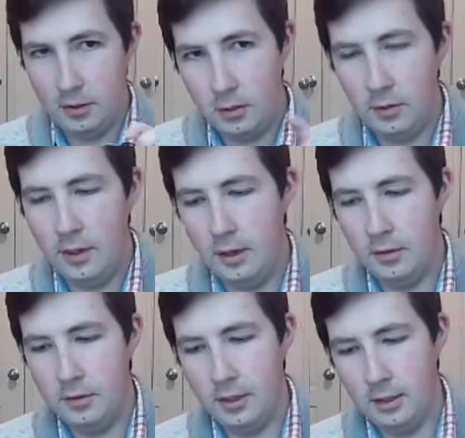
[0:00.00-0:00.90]
story
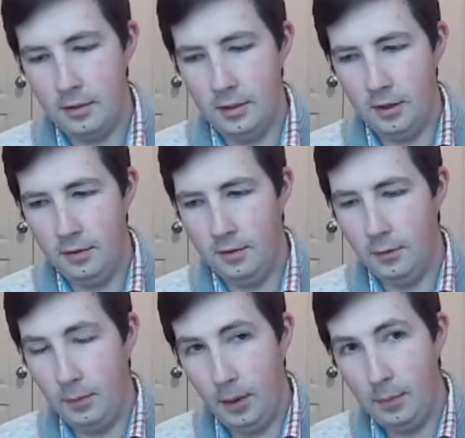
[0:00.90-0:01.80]
goes that
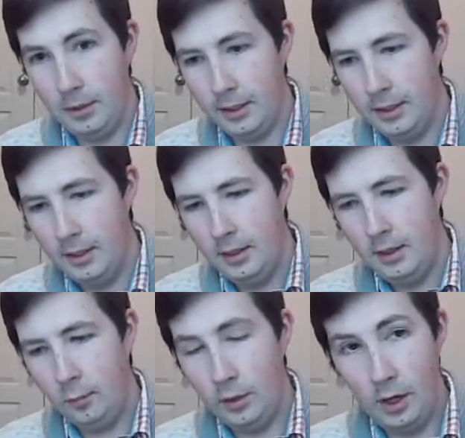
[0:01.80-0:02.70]
the Republic
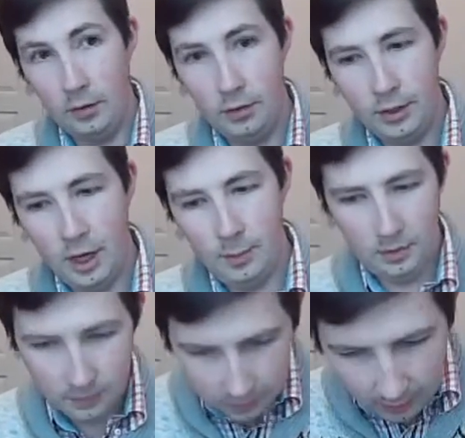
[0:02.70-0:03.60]
recovered a copy
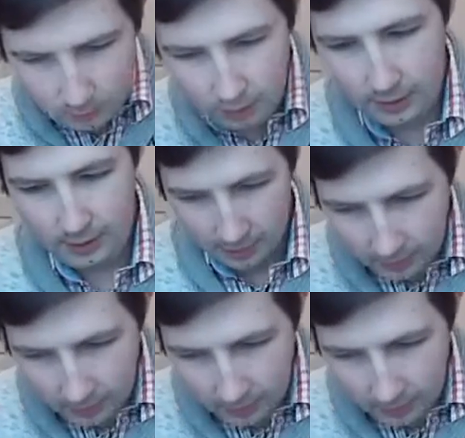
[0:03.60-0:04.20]
of this handbook,